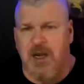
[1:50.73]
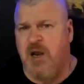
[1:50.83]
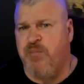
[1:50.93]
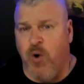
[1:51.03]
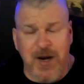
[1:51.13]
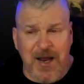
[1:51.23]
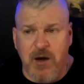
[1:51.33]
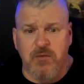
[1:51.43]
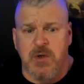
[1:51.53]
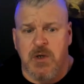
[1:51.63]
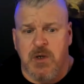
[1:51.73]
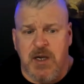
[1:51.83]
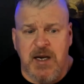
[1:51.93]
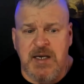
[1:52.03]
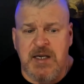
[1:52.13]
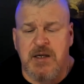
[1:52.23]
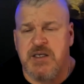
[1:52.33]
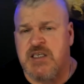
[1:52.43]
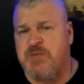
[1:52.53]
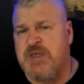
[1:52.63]
Can I point out any
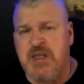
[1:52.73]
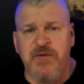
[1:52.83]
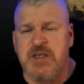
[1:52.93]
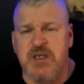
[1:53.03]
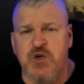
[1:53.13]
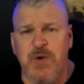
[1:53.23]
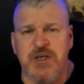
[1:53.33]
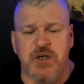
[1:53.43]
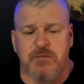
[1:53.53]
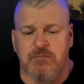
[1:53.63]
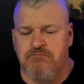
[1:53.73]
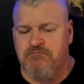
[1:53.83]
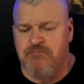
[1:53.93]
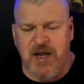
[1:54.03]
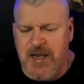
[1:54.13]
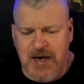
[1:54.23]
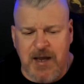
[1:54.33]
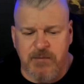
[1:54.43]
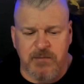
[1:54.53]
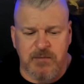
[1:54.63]
specific situation? I
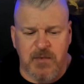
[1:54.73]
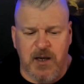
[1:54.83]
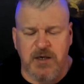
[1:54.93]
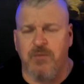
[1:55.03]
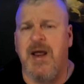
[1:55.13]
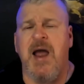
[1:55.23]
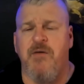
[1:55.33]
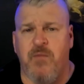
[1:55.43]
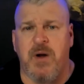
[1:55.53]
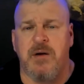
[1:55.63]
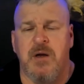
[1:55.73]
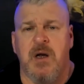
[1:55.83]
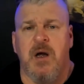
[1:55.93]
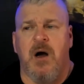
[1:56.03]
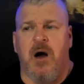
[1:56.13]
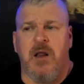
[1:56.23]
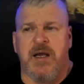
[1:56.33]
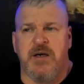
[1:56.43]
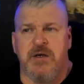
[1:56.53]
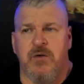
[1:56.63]
cannot. I don't have one. All I
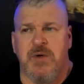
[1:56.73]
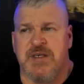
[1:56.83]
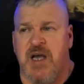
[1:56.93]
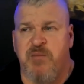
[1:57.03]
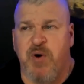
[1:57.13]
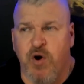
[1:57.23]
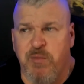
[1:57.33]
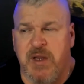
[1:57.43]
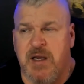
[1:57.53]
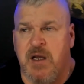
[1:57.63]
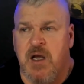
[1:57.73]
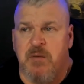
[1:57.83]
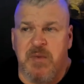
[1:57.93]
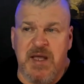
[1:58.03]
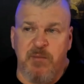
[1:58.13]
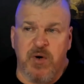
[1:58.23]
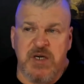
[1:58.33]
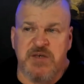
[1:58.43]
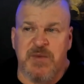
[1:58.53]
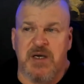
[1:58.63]
can do is hyperbole. But that
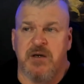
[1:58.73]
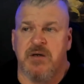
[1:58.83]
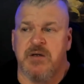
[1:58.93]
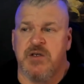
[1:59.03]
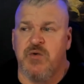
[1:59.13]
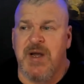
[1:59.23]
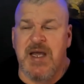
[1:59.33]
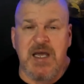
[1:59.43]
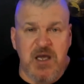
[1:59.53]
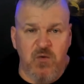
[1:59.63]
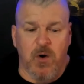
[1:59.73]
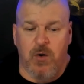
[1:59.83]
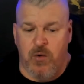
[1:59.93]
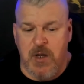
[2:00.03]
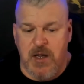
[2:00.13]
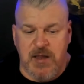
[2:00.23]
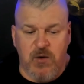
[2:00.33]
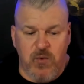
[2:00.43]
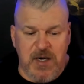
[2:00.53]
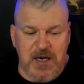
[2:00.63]
brings me to a hero
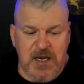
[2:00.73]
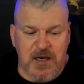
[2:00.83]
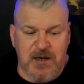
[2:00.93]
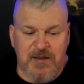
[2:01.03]
that we need.